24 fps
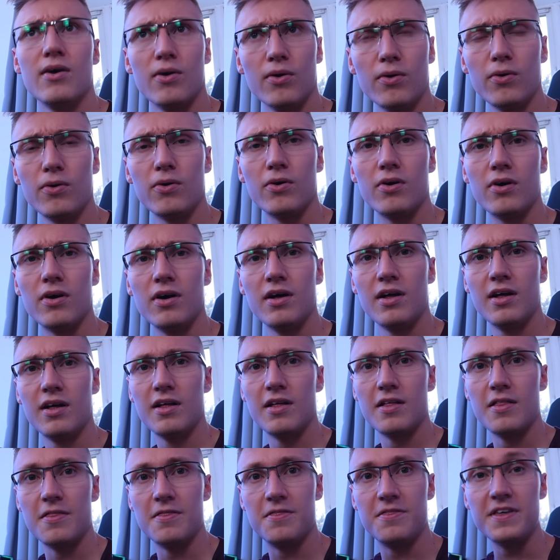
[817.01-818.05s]
or
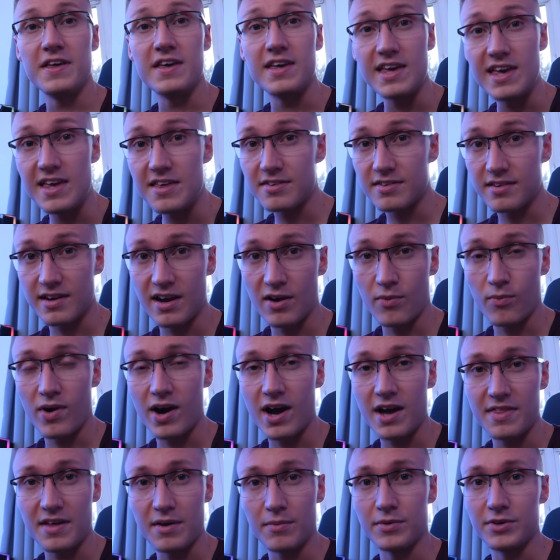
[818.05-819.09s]
the Ethernet
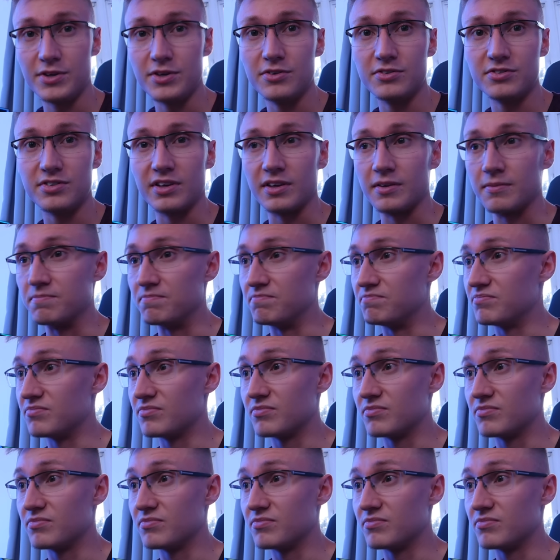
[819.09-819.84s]
wire that we're using